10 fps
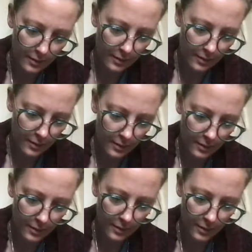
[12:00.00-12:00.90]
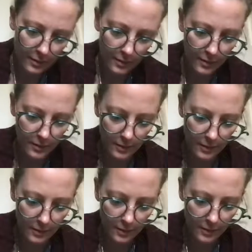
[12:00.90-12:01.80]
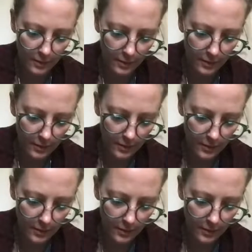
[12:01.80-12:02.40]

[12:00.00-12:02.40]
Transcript: [no speech]